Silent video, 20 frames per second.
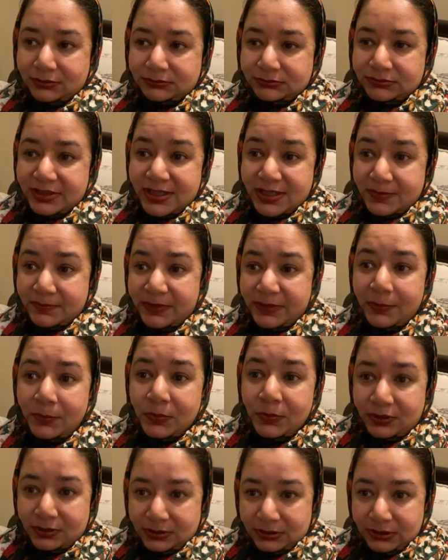
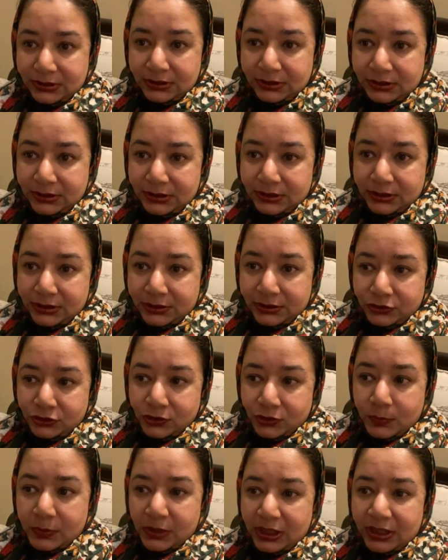dismember
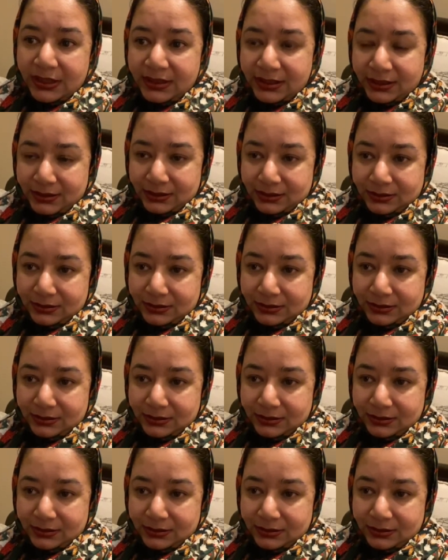your body,